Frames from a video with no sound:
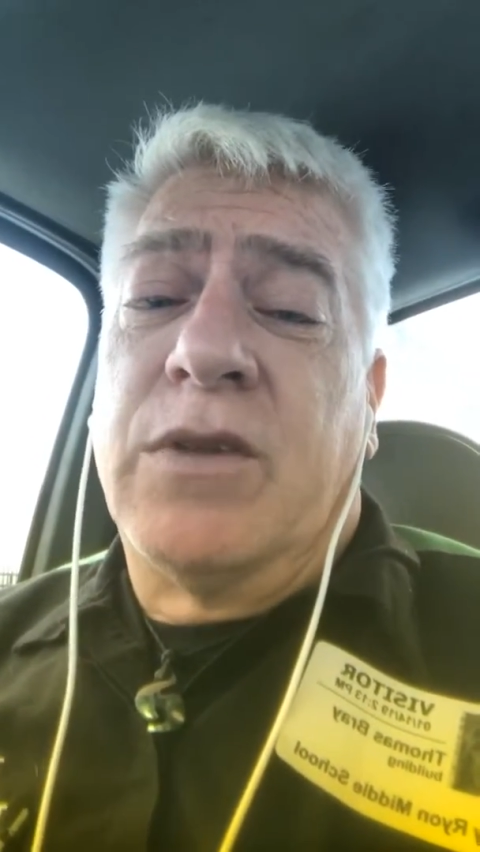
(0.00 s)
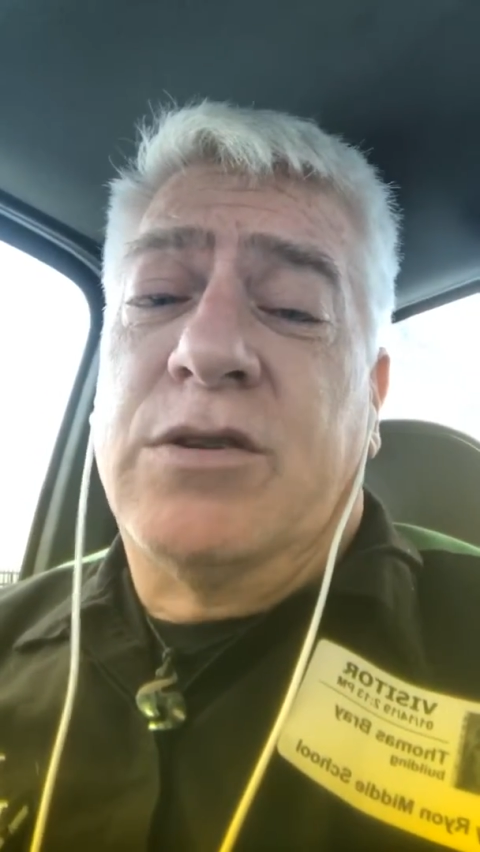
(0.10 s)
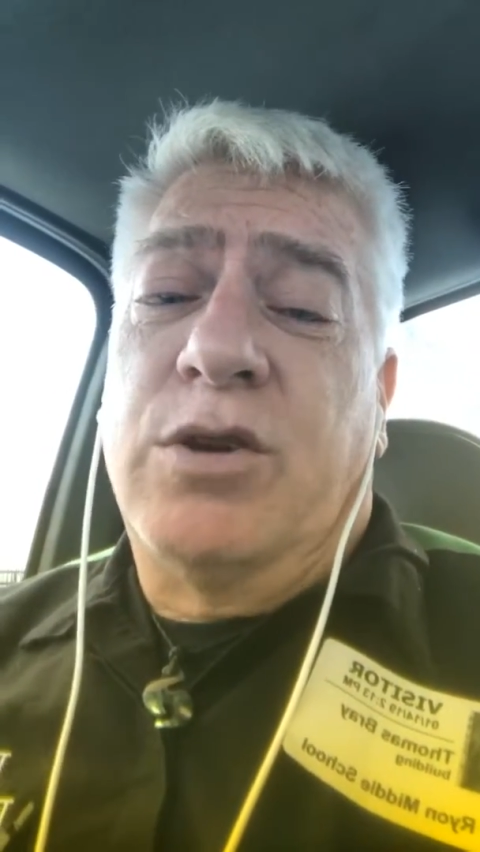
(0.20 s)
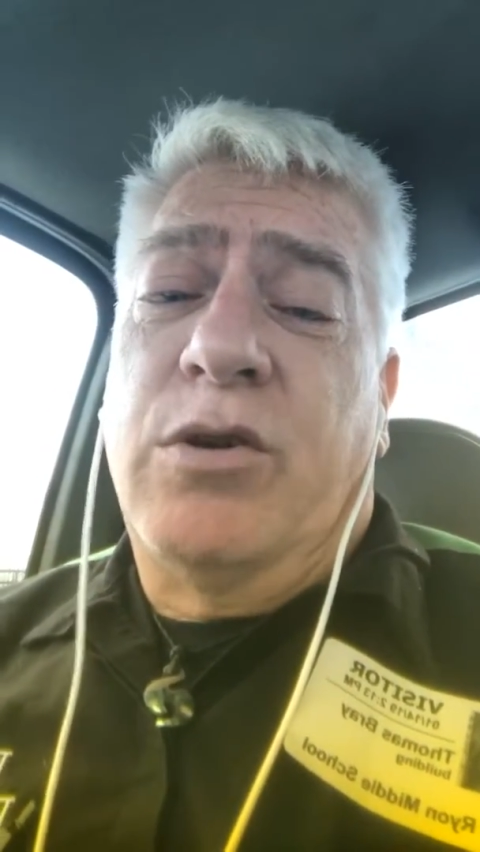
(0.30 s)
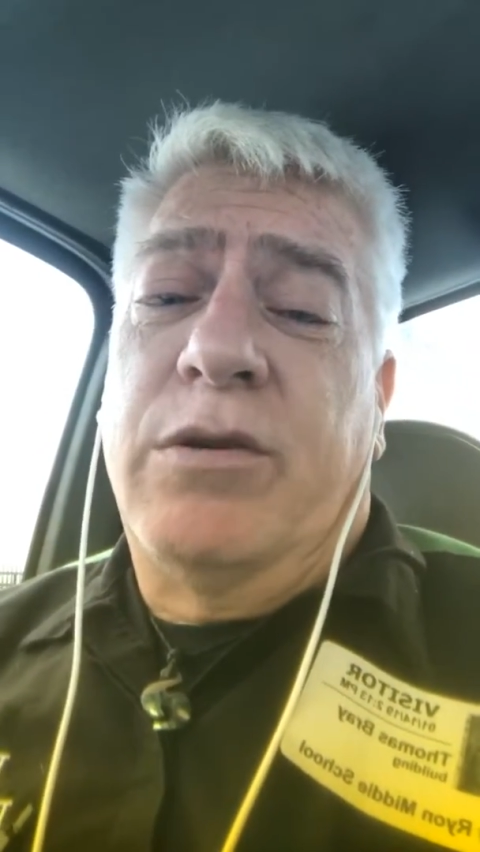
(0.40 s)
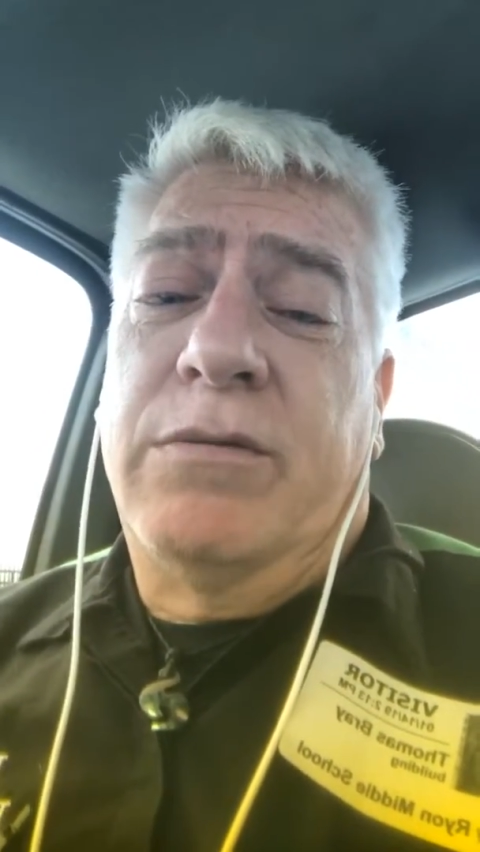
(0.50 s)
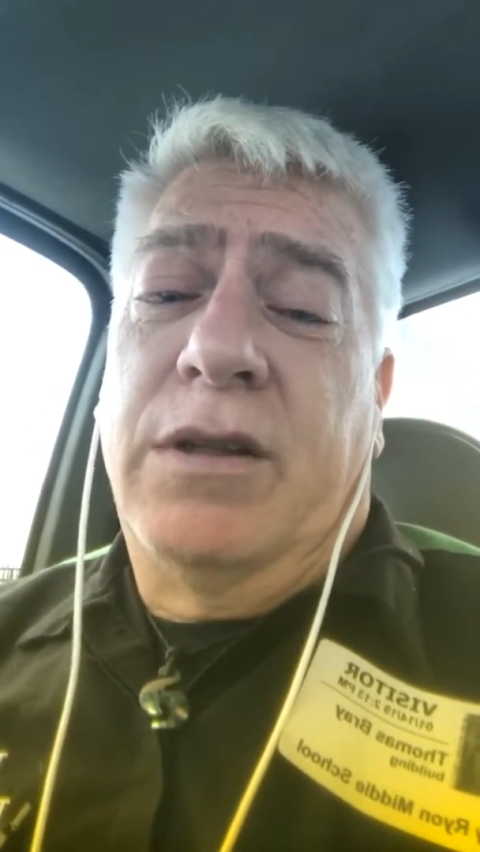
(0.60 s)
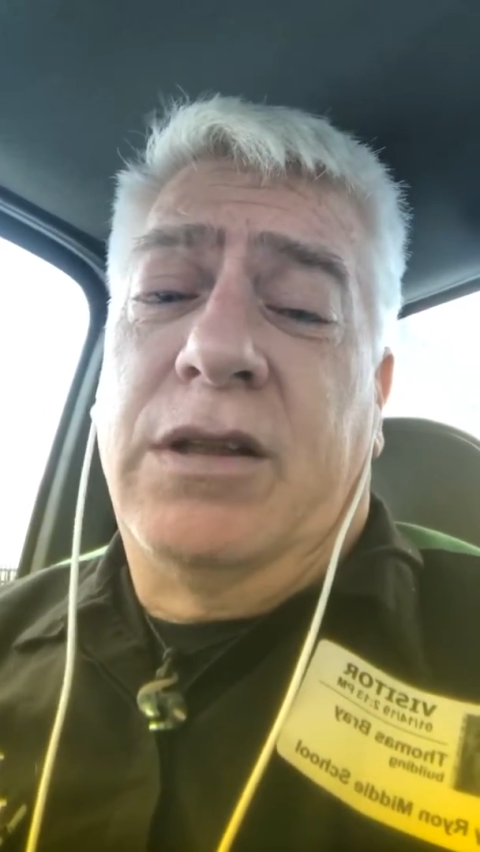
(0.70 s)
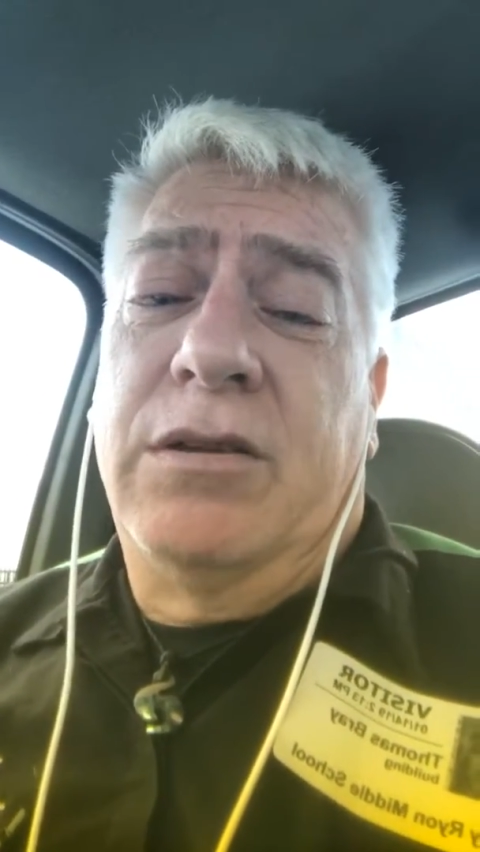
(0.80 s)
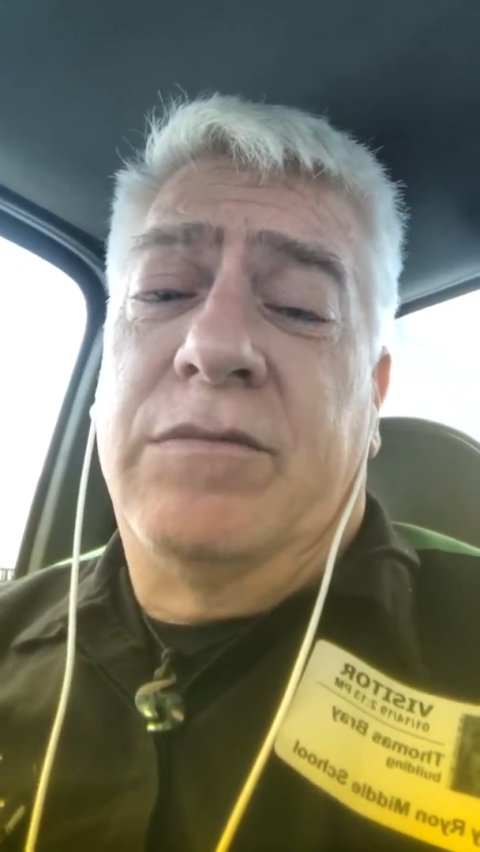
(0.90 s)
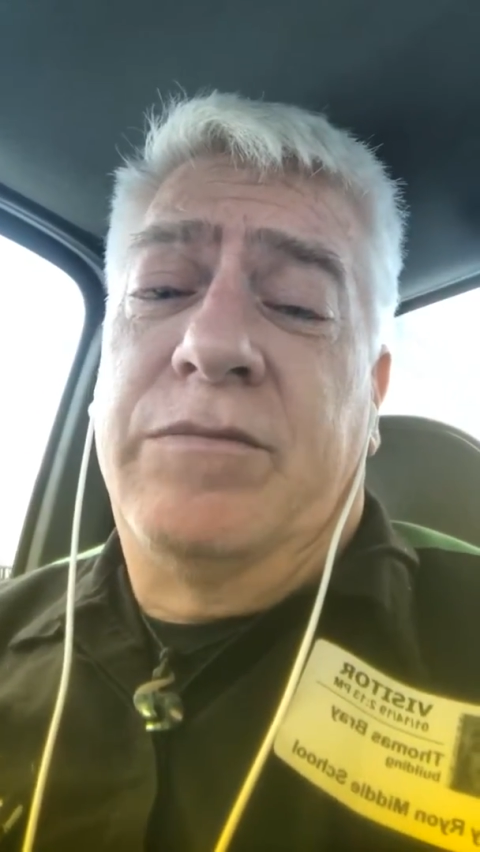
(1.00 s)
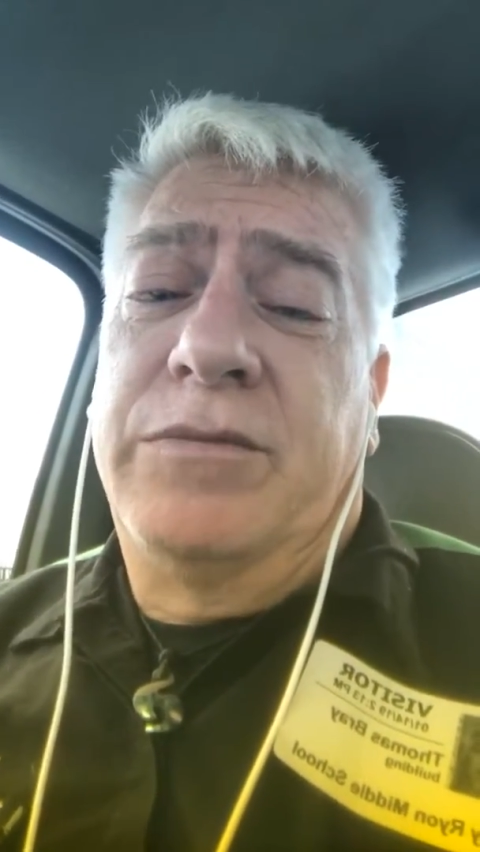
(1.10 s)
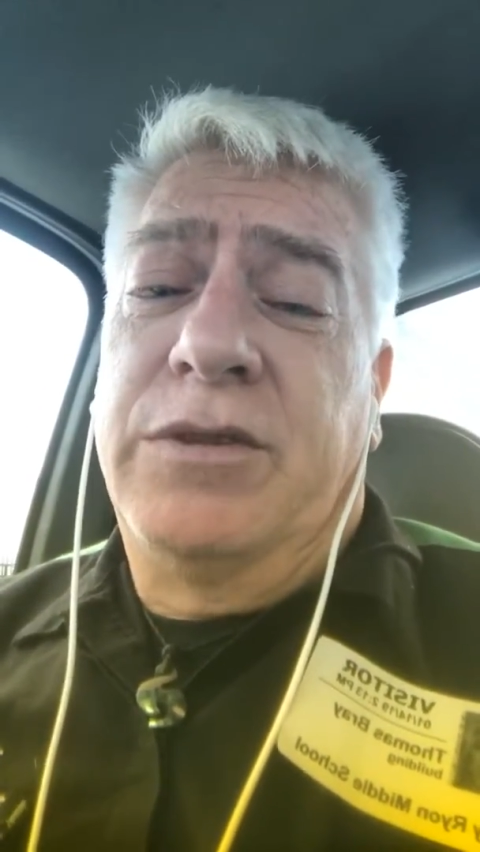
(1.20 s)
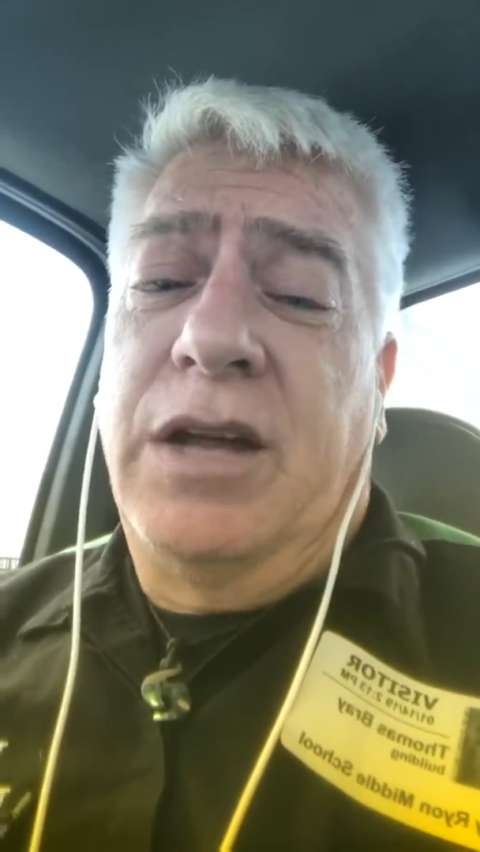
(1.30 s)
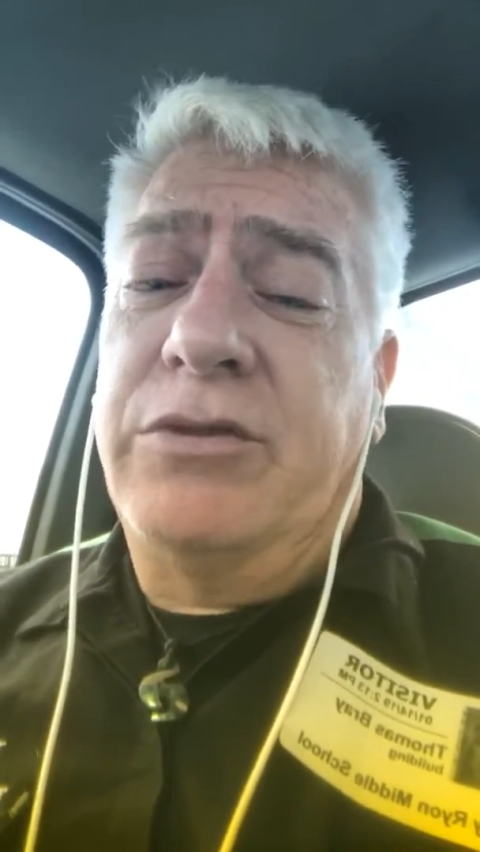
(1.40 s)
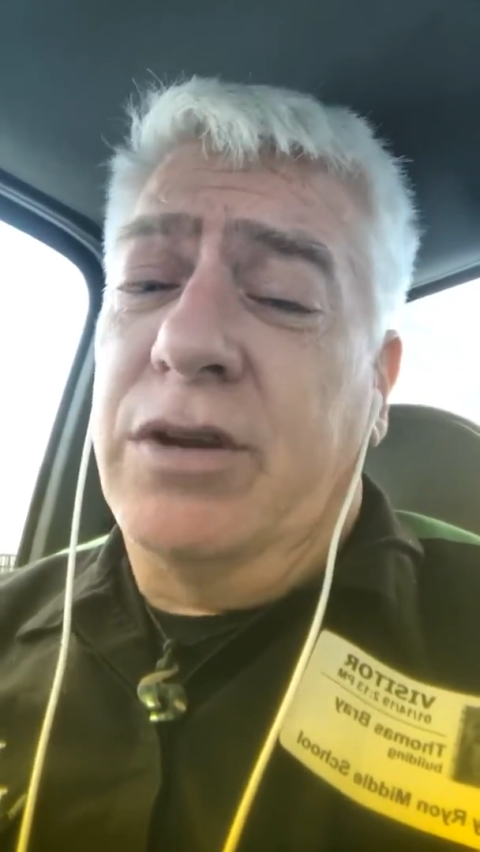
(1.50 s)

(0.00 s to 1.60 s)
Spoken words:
So a little, not